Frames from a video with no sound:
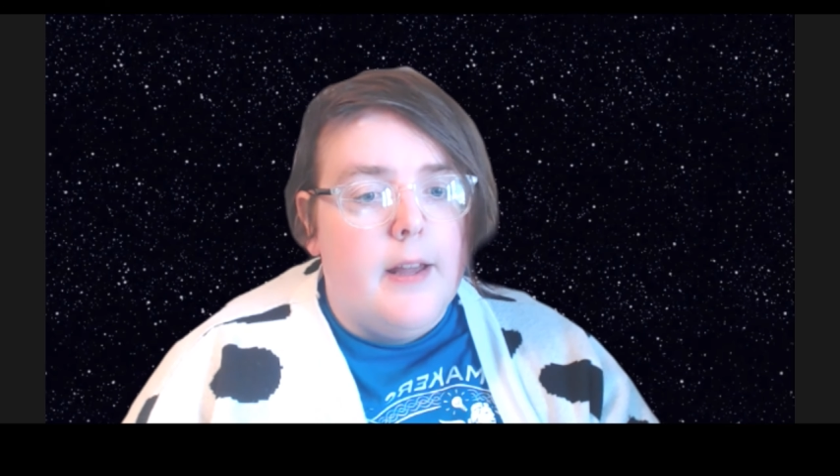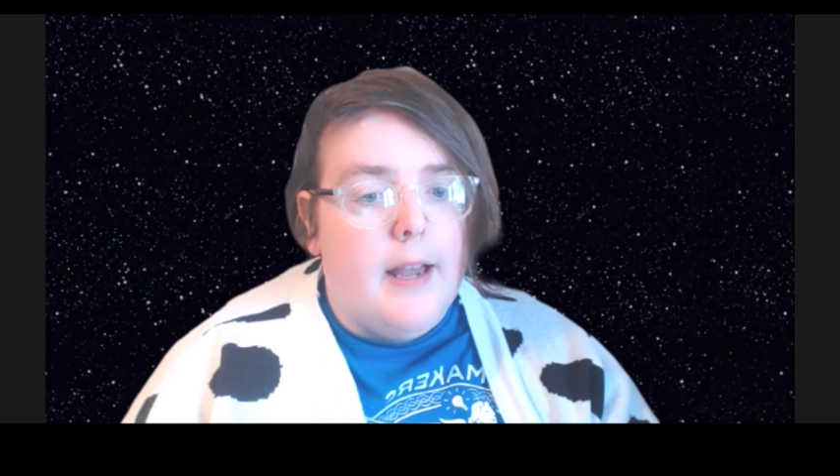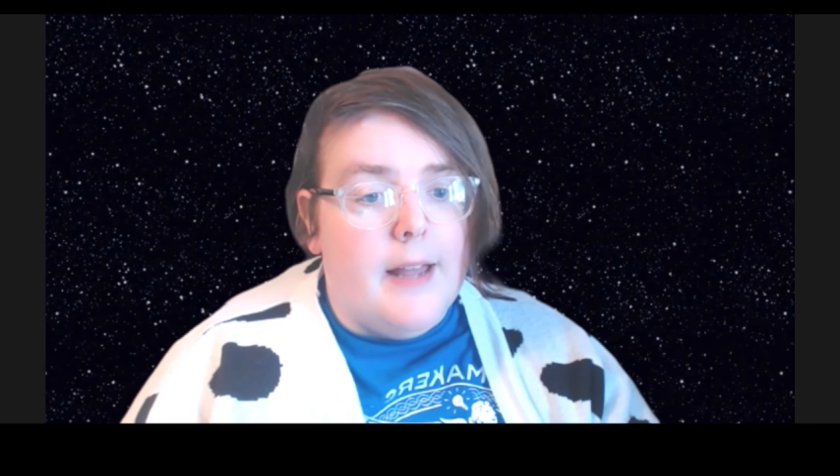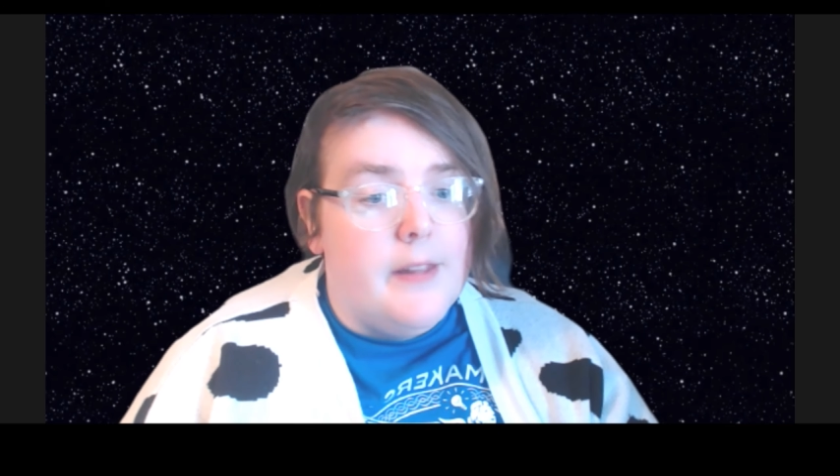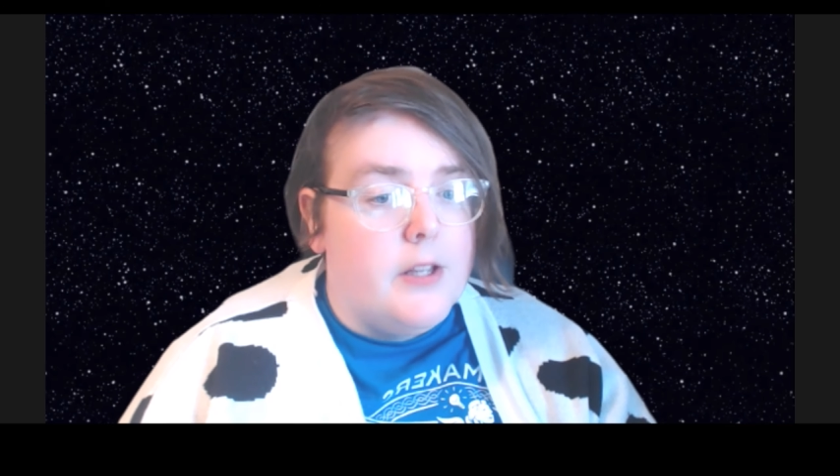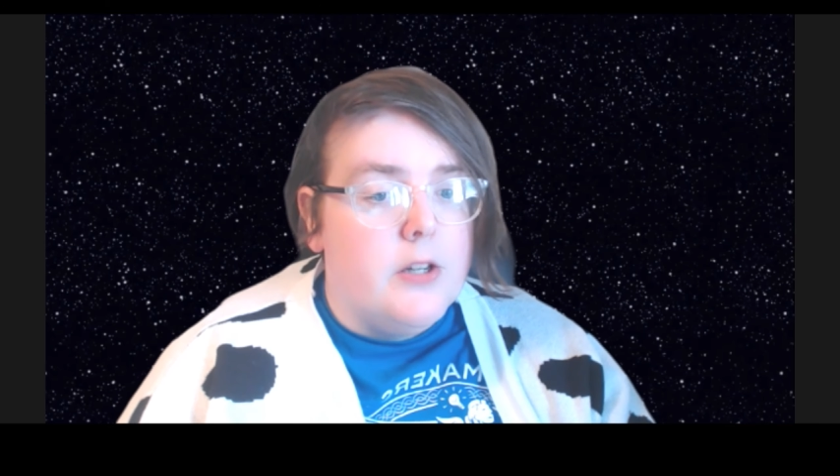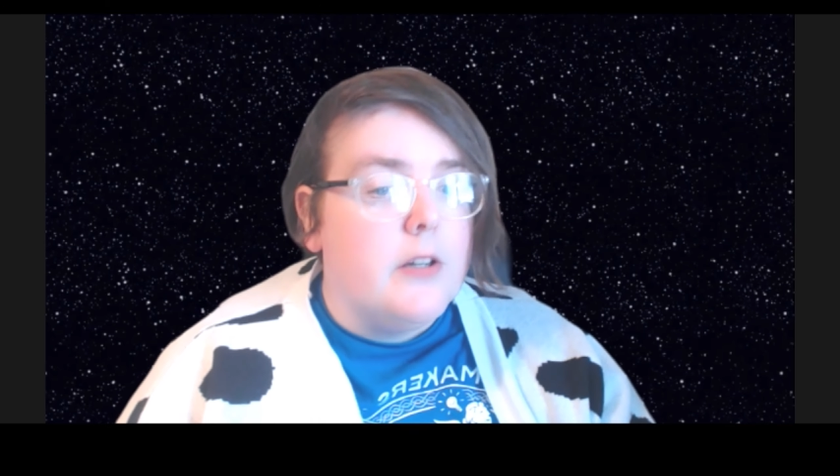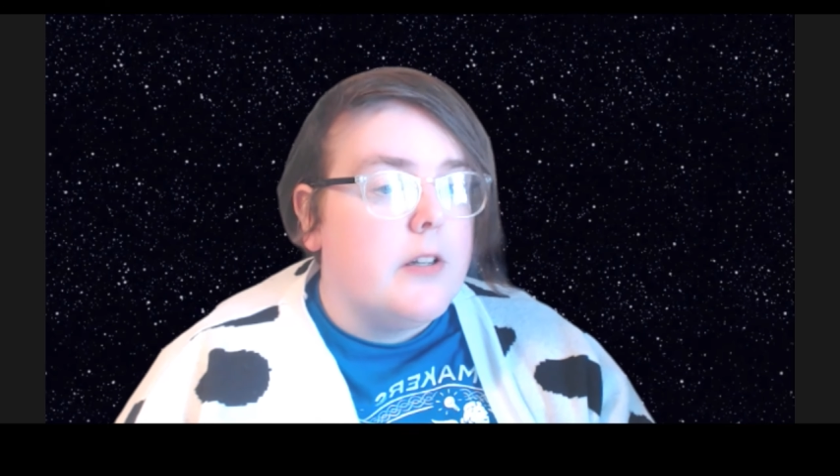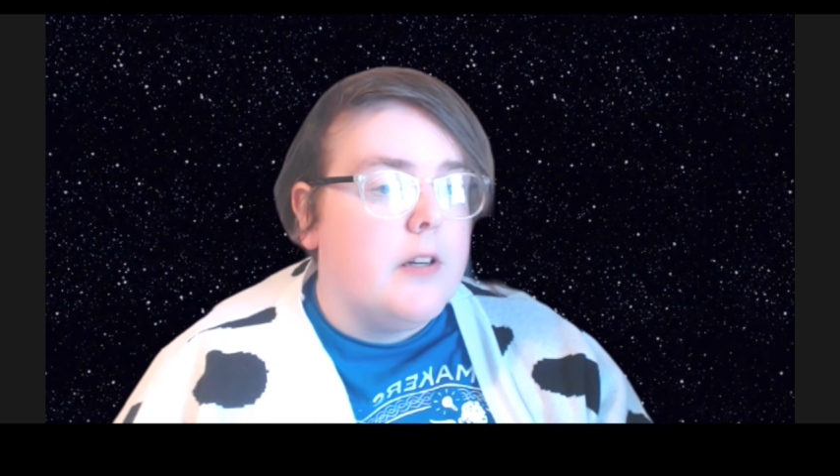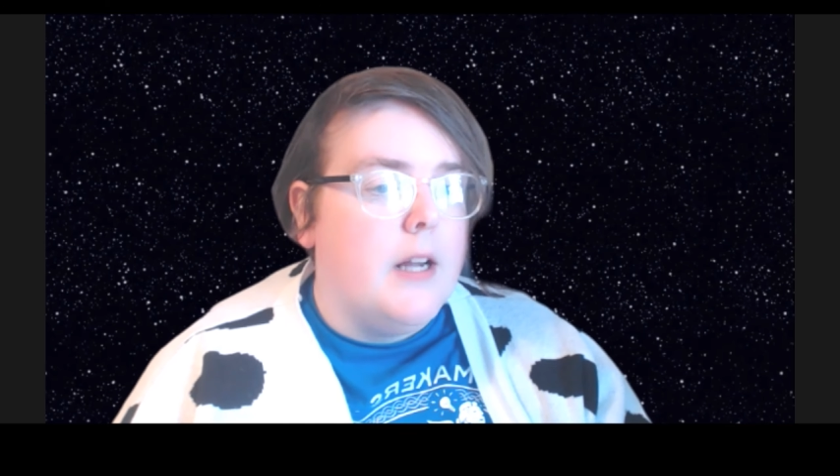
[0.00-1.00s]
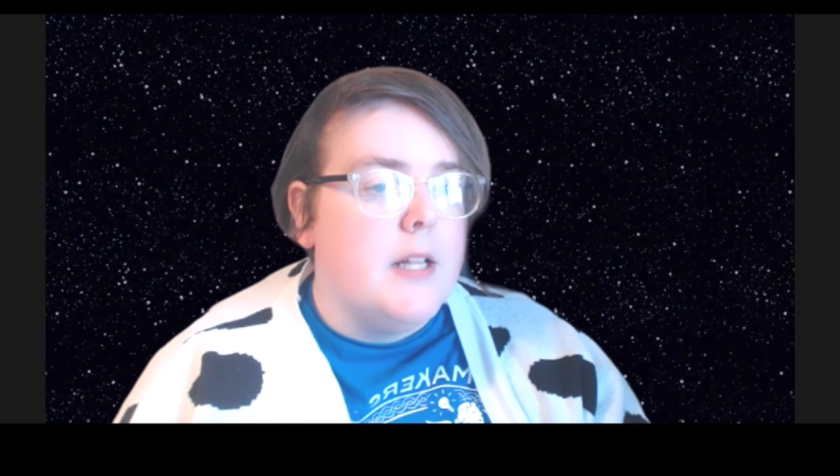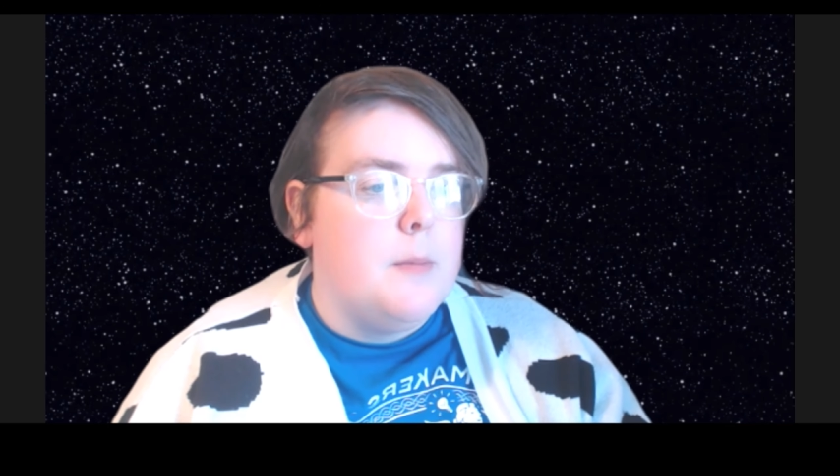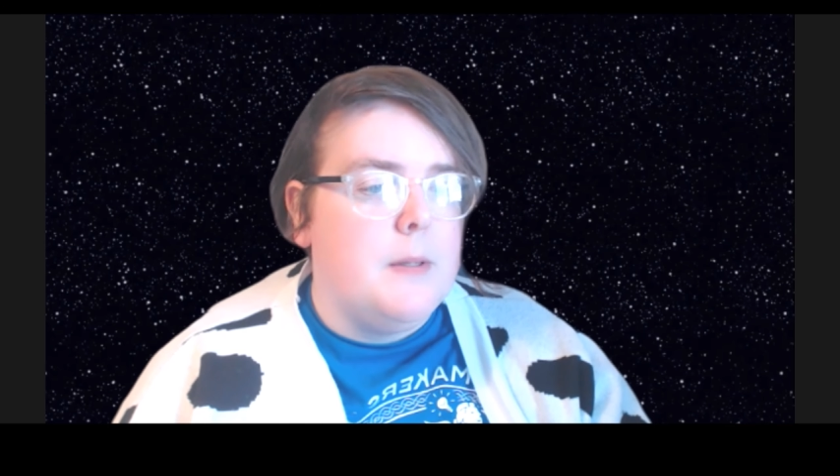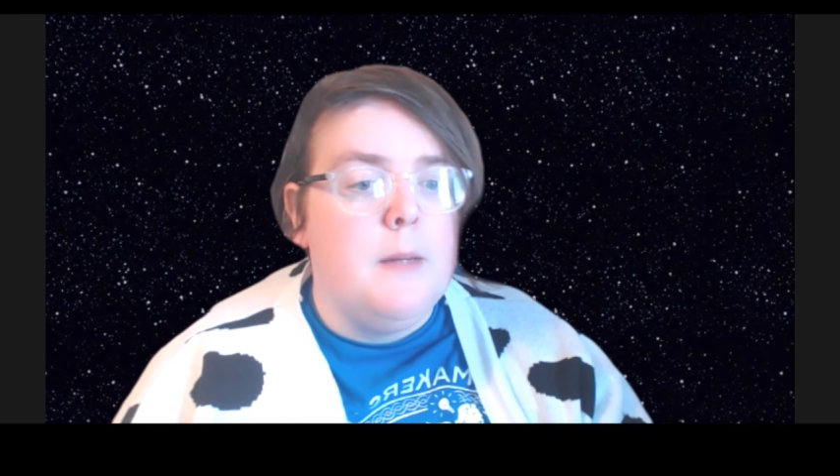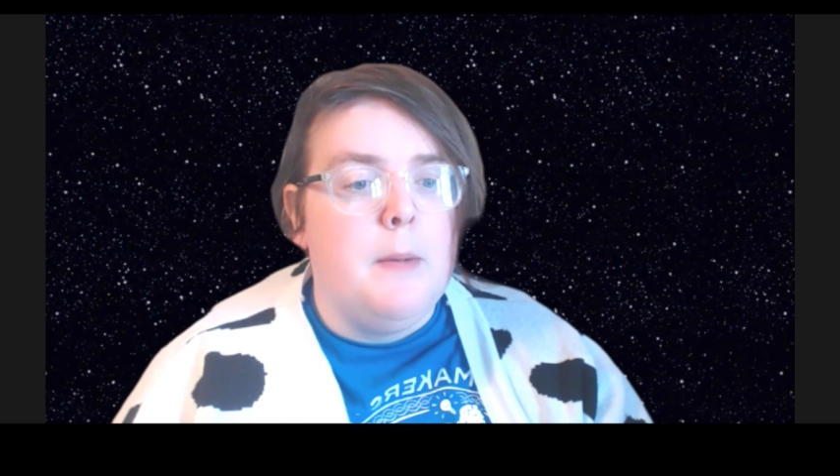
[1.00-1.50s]
And that younger
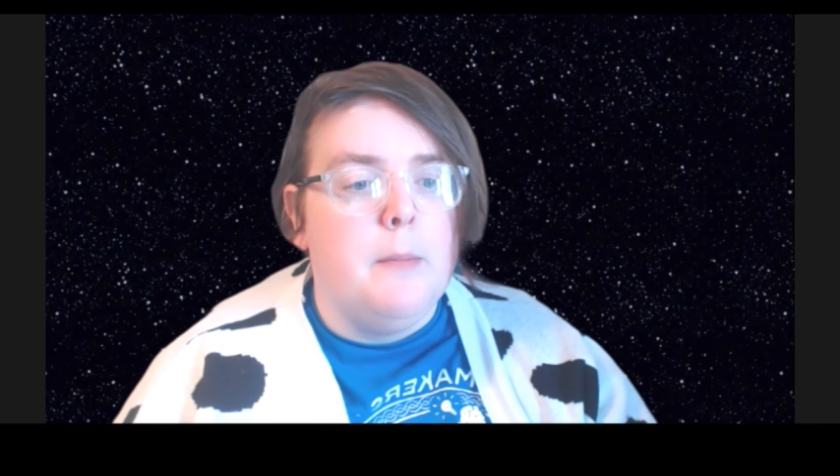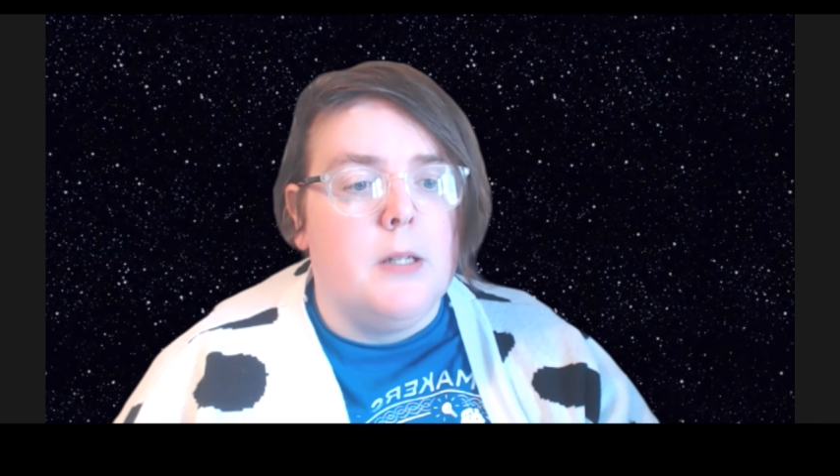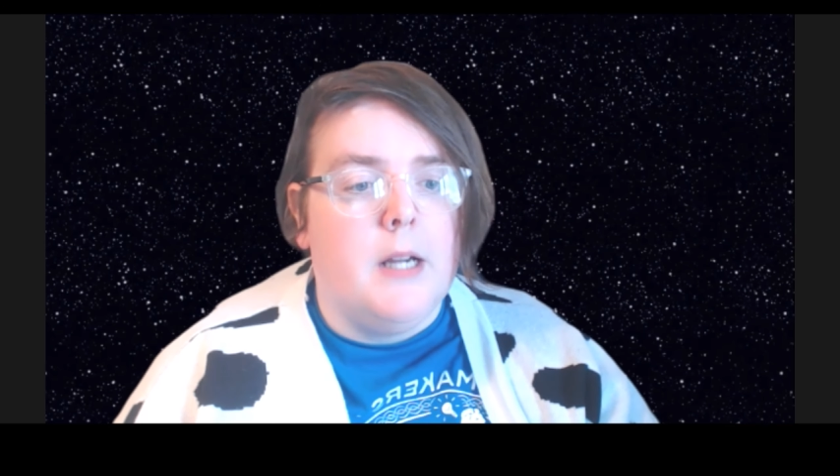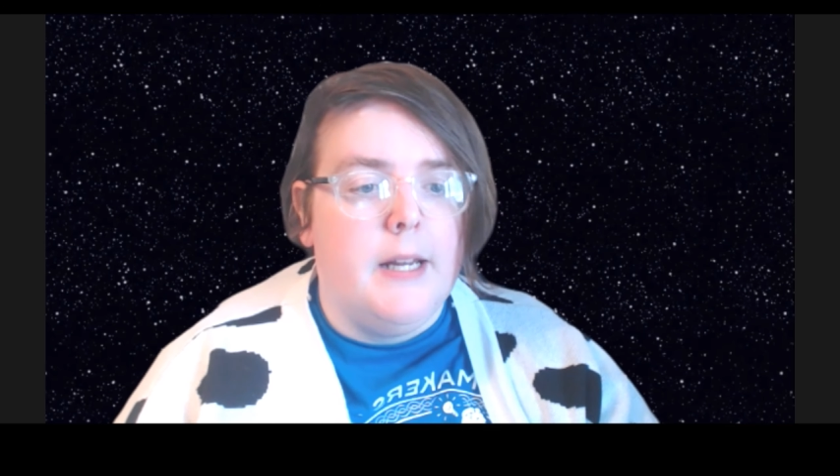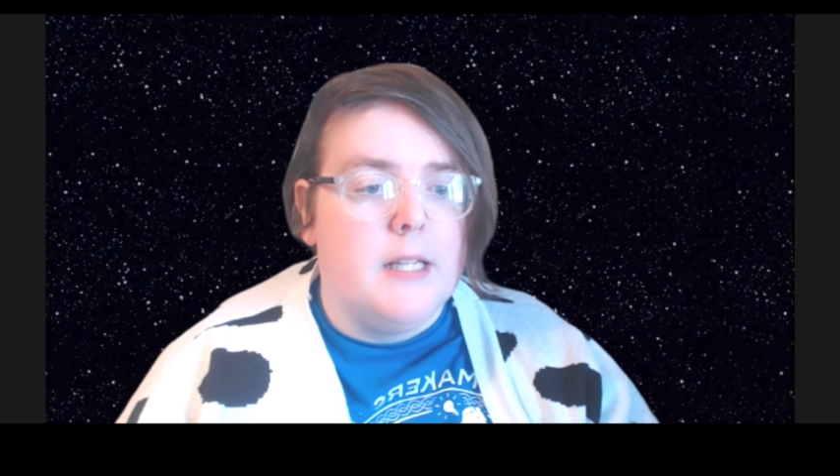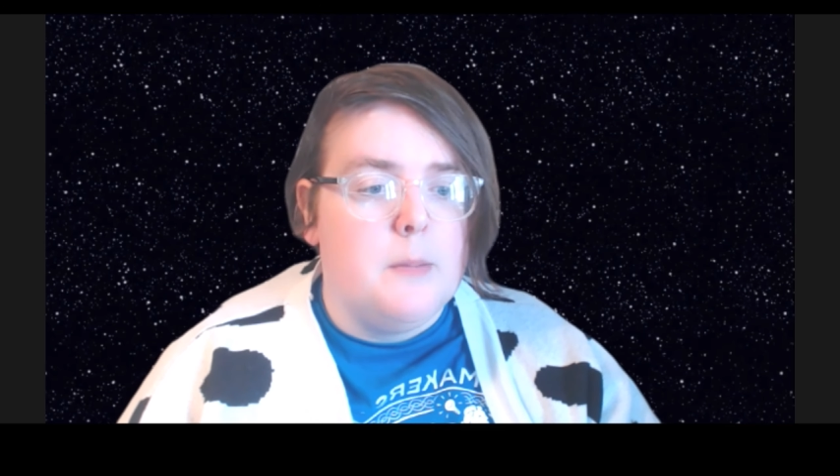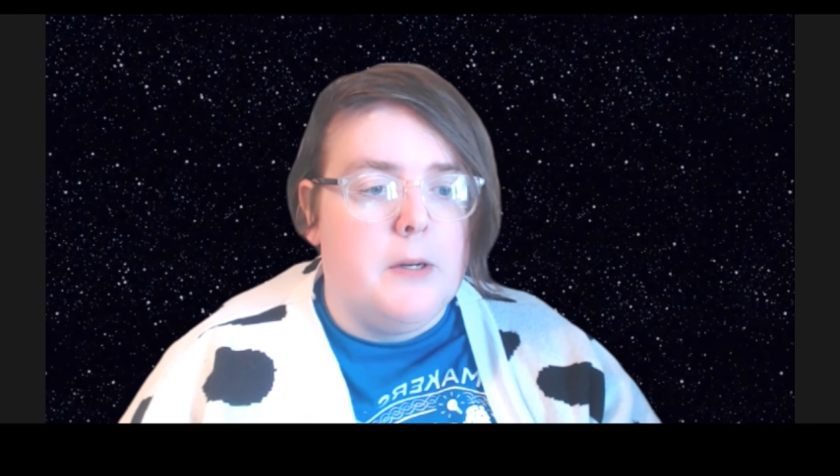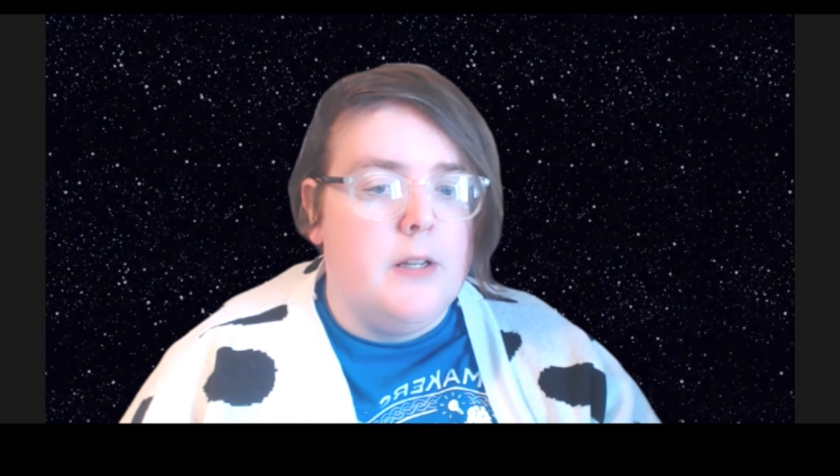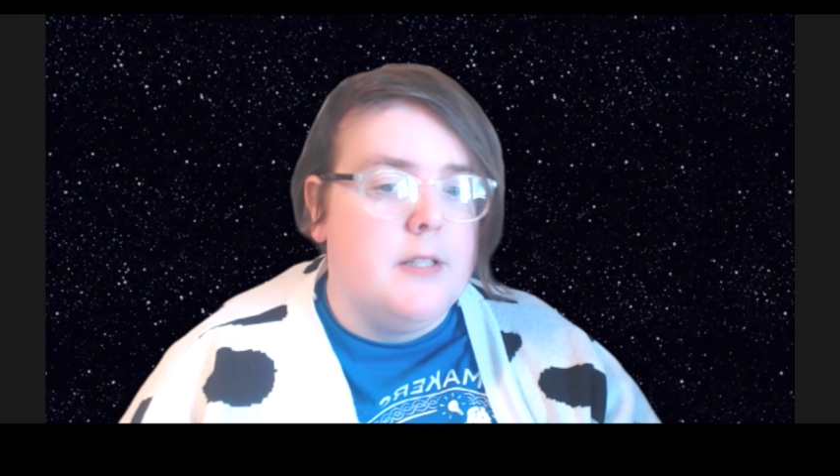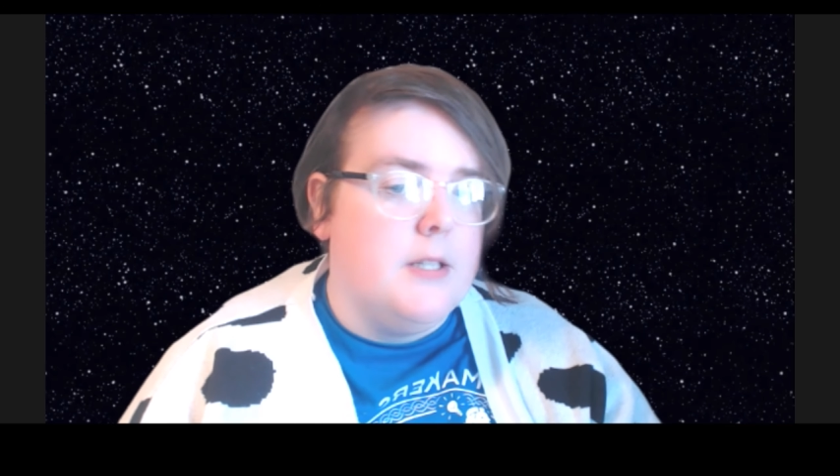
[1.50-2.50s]
LGBT people can experience